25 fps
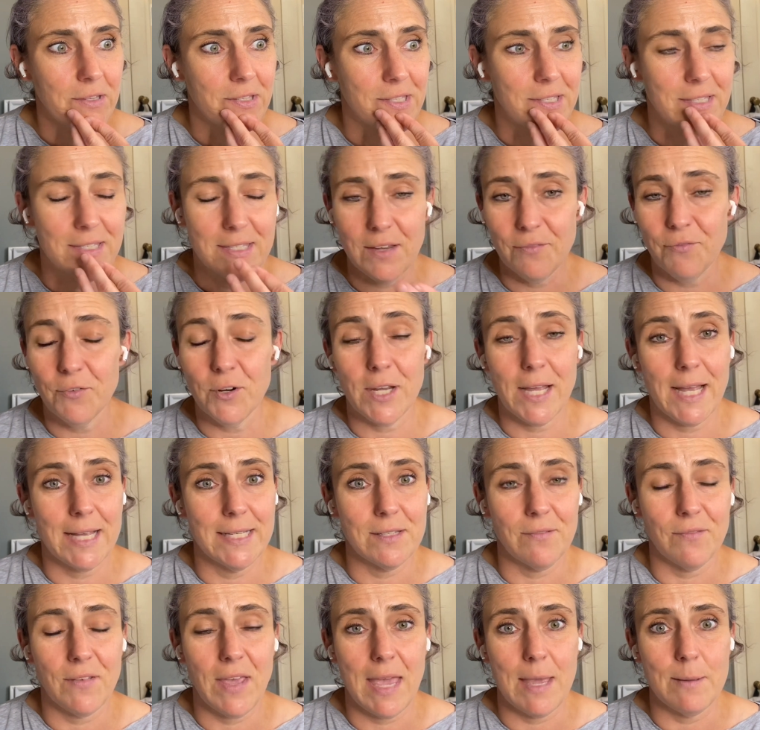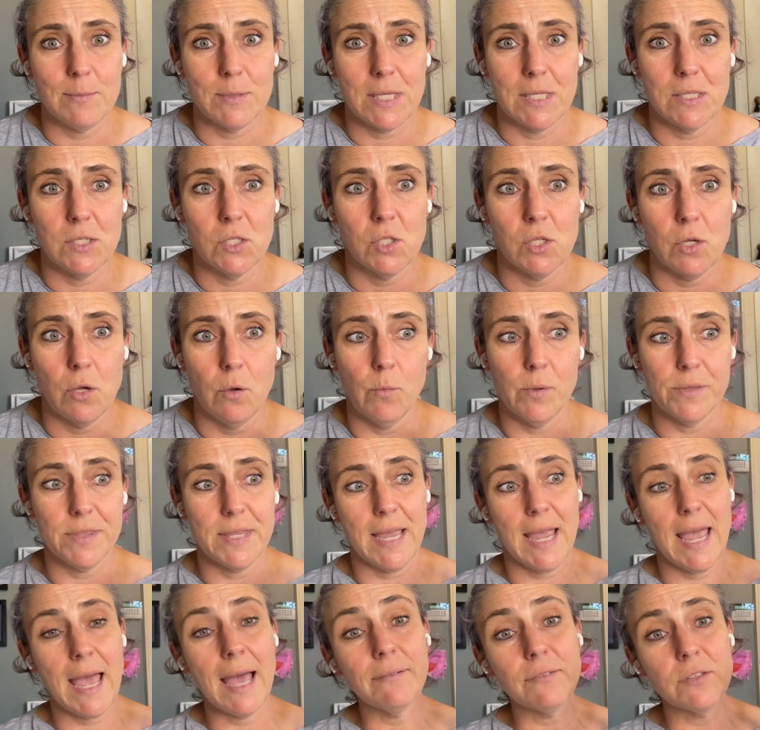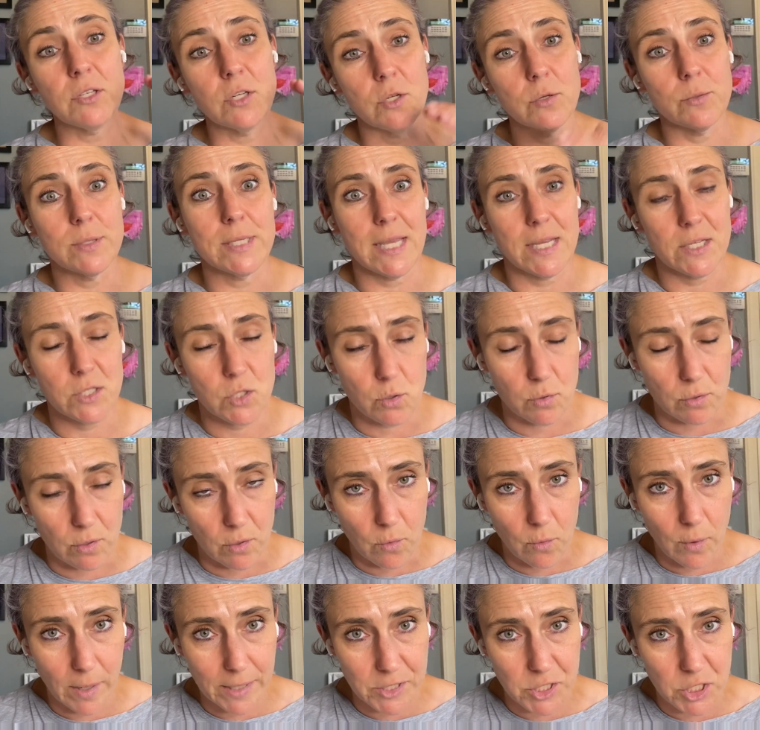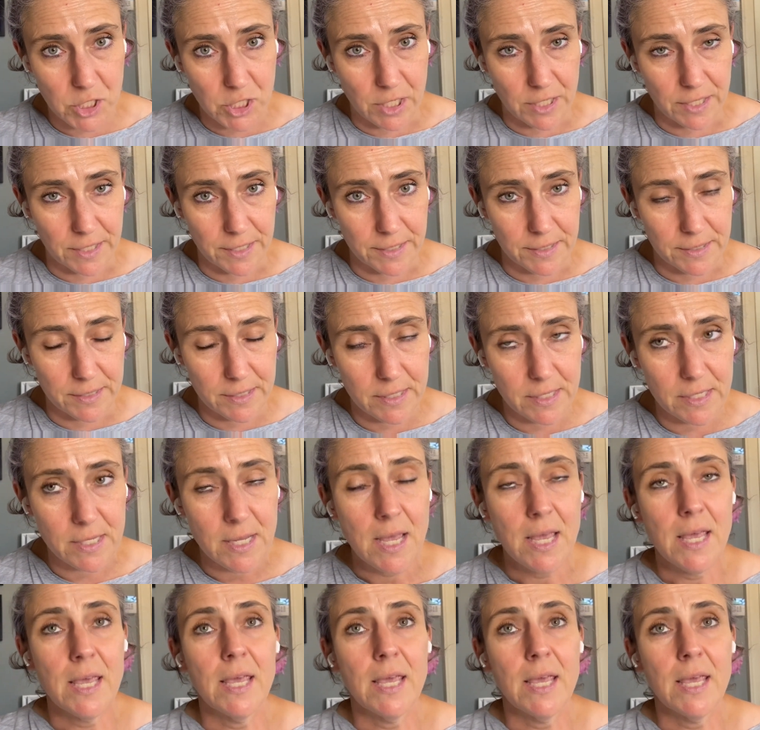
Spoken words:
different kinds of games. And so what they have to do is answer the questions,